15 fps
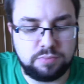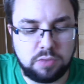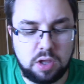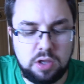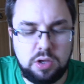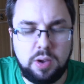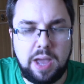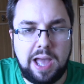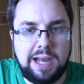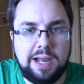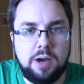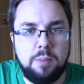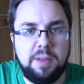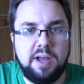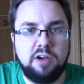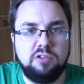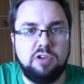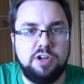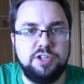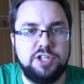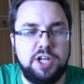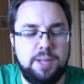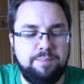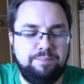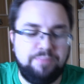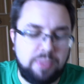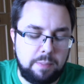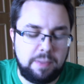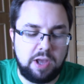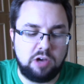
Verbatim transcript: You get a little bit of crunchy, bit of